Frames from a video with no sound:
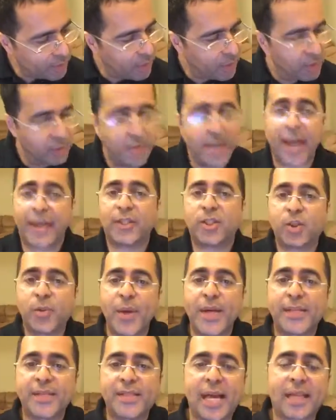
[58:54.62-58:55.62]
Next
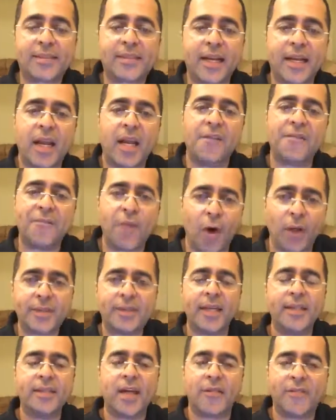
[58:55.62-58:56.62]
week, Saturday, the
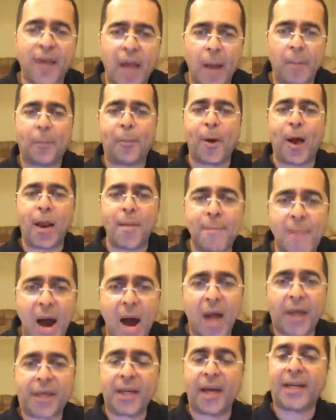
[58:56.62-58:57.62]
14th of April,
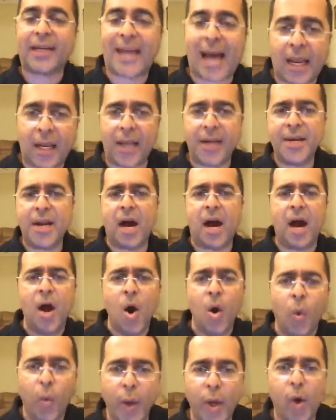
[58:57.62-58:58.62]
mark your calendar.
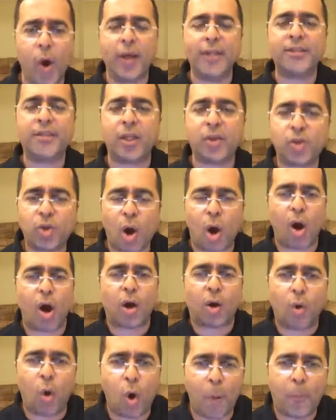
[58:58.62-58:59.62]
We're going to talk,
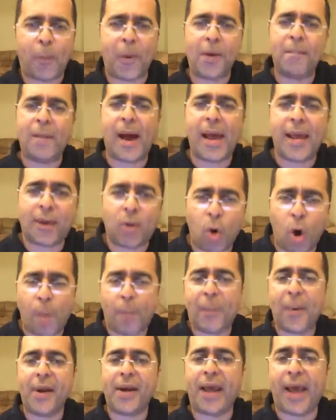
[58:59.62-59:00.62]
open mic,
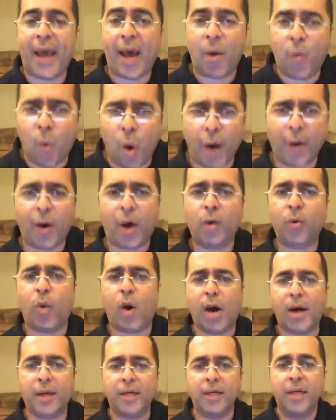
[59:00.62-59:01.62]
open air,
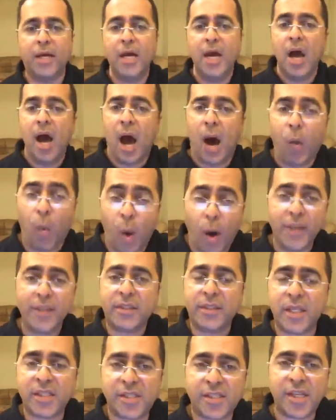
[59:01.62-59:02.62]
one-on-one. I want
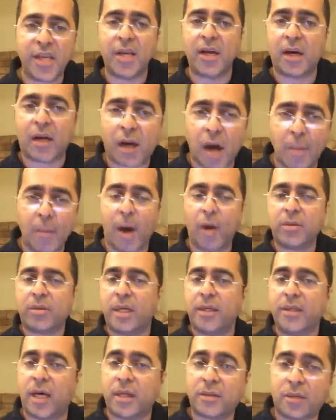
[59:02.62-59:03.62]
to see you come out in
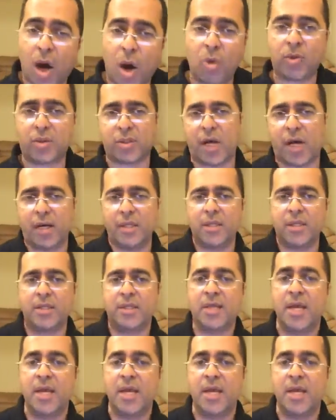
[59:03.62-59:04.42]
your thousands.